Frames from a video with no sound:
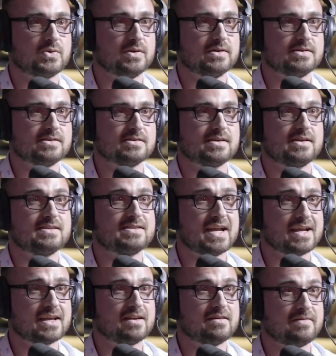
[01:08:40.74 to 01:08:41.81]
choices and
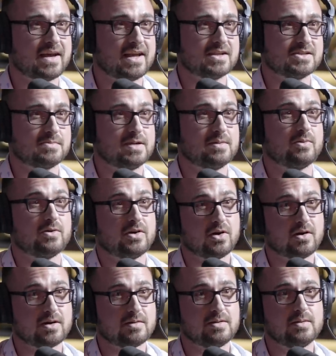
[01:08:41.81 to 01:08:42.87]
taking advantage of people time. and
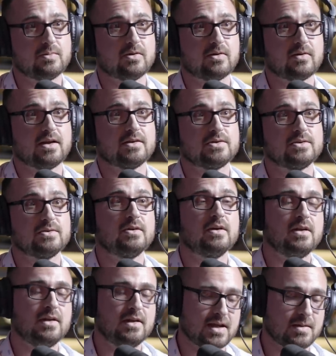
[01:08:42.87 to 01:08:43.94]
hurting people around you,
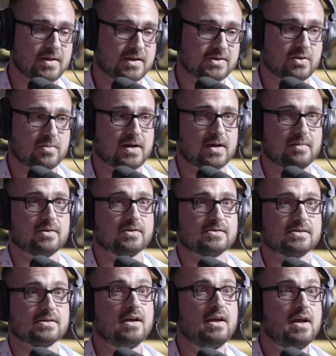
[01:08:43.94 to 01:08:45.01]
it makes you a bad
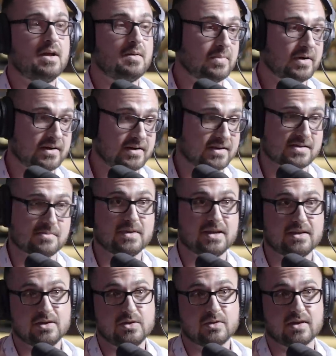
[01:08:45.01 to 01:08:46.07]
person. But yeah. it doesn't
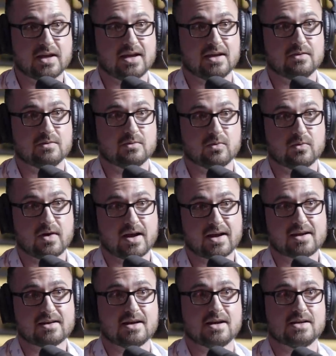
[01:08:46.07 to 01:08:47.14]
mean that you can't
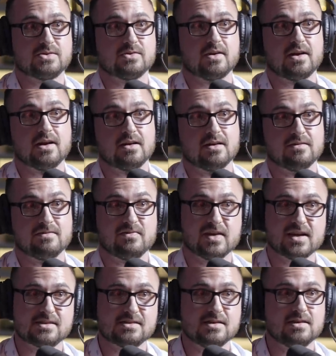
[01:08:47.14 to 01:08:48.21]
recognize your error and
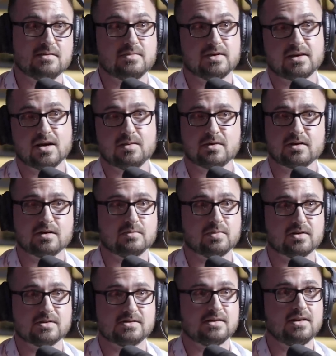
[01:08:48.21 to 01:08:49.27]
fix it and For become sure. a good
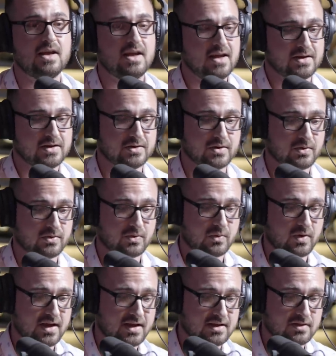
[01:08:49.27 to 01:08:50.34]
person. Yeah. You know, the
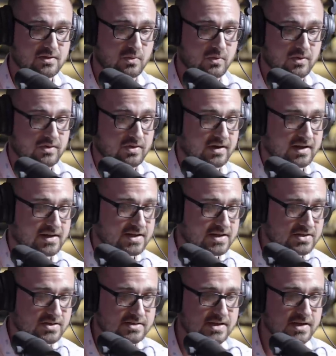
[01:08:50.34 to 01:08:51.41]
way the, the
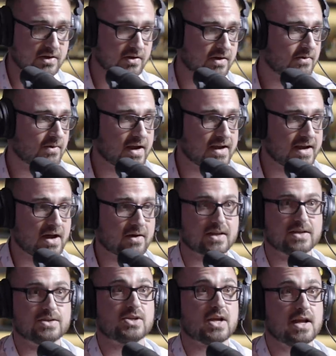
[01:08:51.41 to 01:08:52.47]
conditions that you're in right now
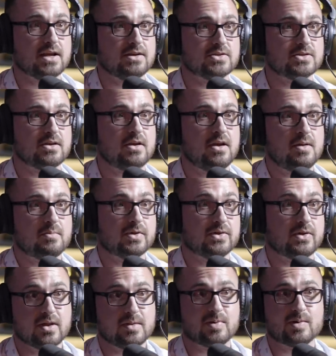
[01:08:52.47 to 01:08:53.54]
can change,
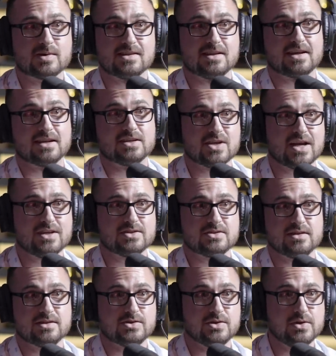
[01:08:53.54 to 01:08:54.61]
but the only person that can
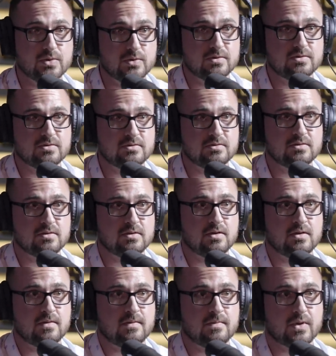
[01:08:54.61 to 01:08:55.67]
change it is you. Mm-hmm.
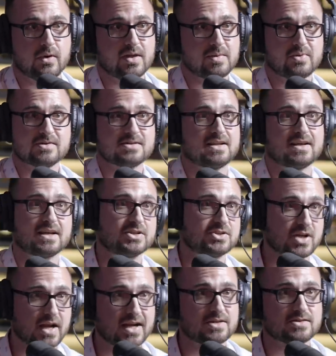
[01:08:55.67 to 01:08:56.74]
The only person that could
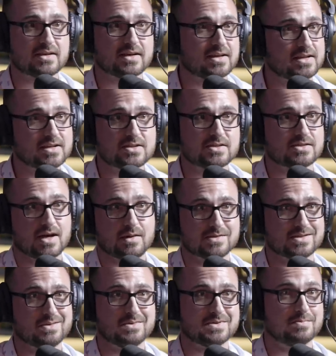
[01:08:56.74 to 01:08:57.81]
change the conditions I
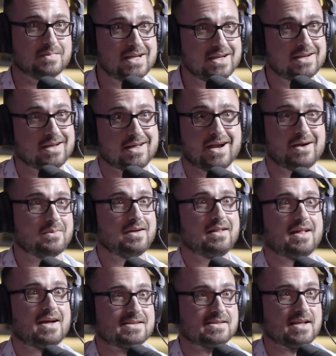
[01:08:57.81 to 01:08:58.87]
was in was me, and I
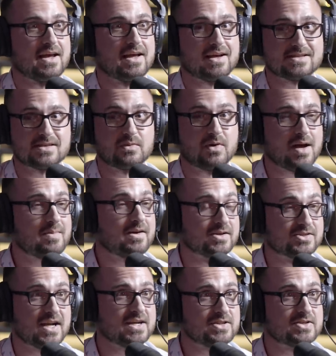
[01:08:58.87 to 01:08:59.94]
realized that. And I said, well, I
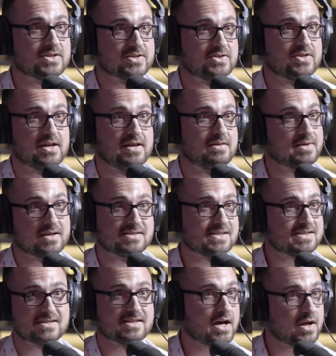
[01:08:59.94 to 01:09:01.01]
better change this shit because
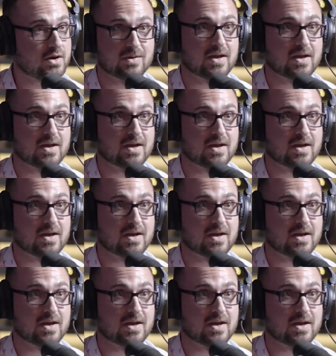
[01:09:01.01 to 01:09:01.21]
this is not